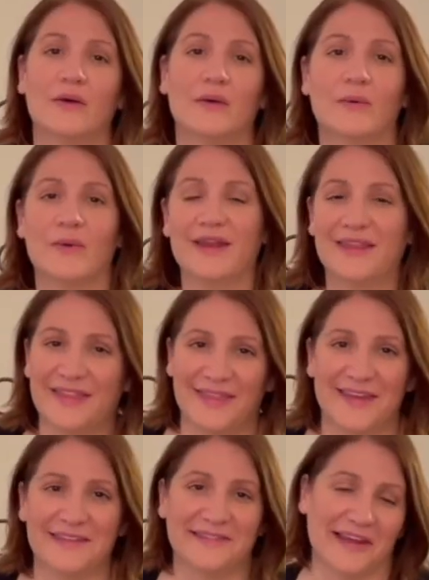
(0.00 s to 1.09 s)
One of the
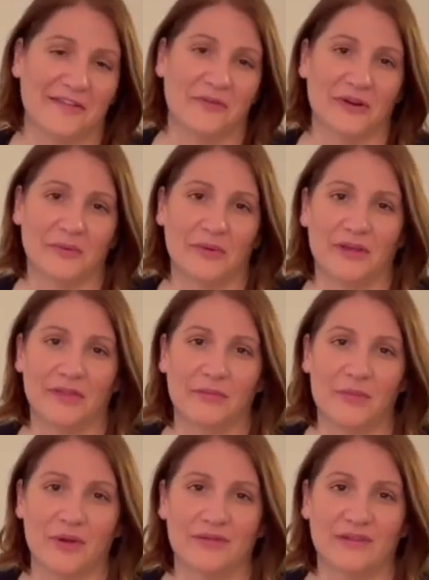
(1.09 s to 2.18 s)
things that I've worked with the
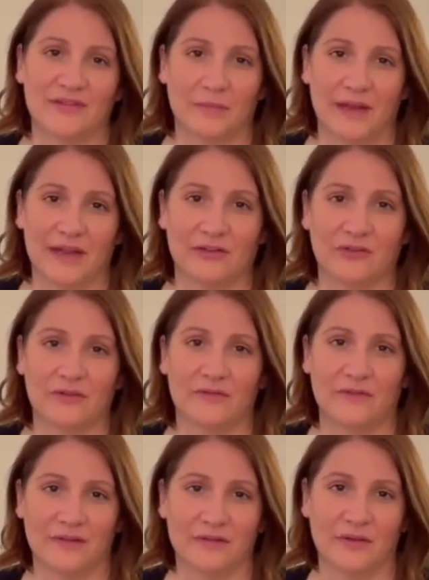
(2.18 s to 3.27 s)
most as a pediatric
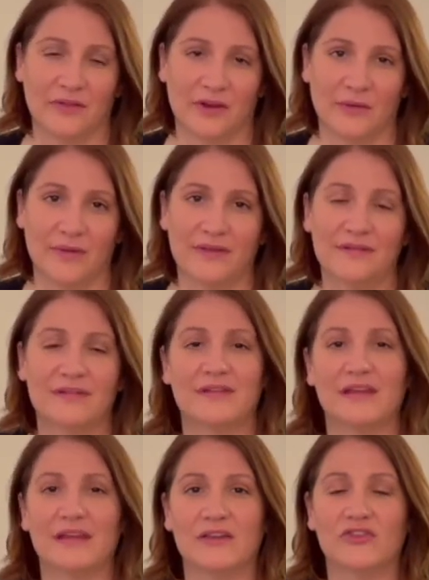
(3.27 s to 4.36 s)
physical therapist is a
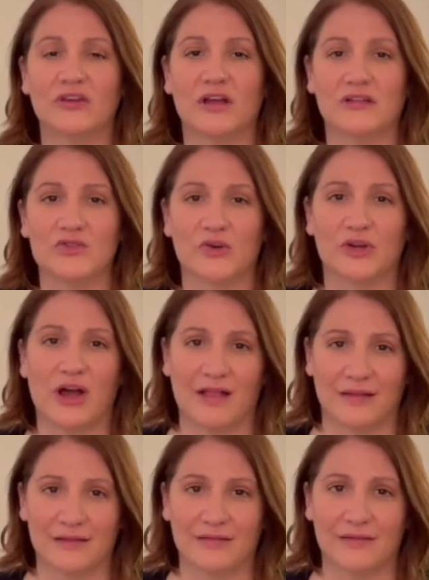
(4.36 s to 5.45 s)
condition called
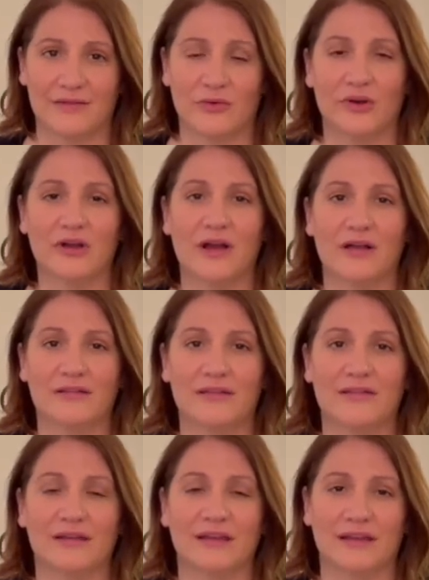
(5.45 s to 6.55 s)
torticollis. Torticollis is
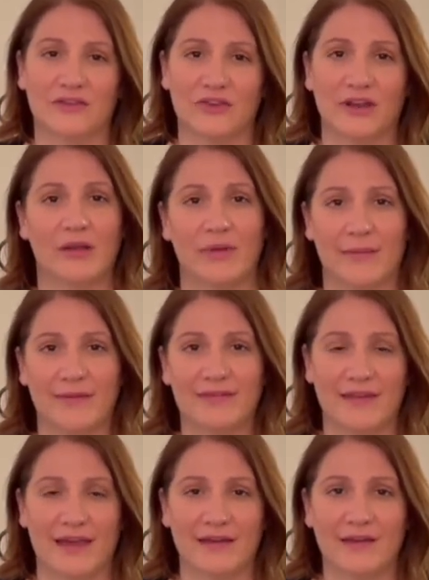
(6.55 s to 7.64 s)
a condition in a baby's neck